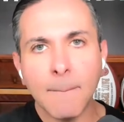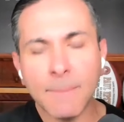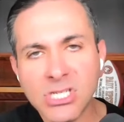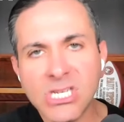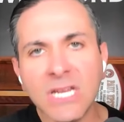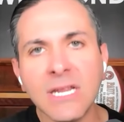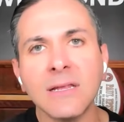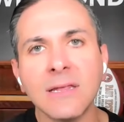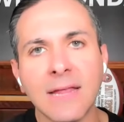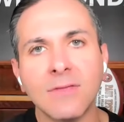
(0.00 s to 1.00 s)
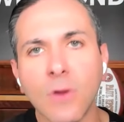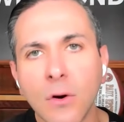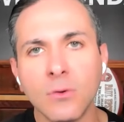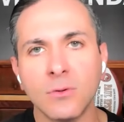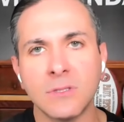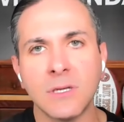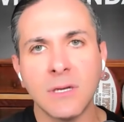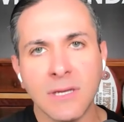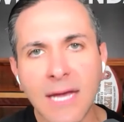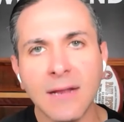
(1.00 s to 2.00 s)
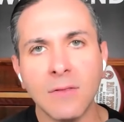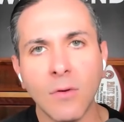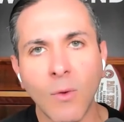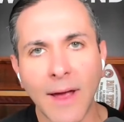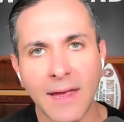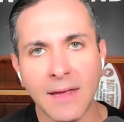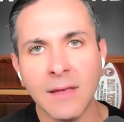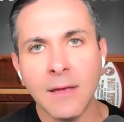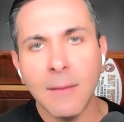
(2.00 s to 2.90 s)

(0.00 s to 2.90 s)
But she didn't let those get in the way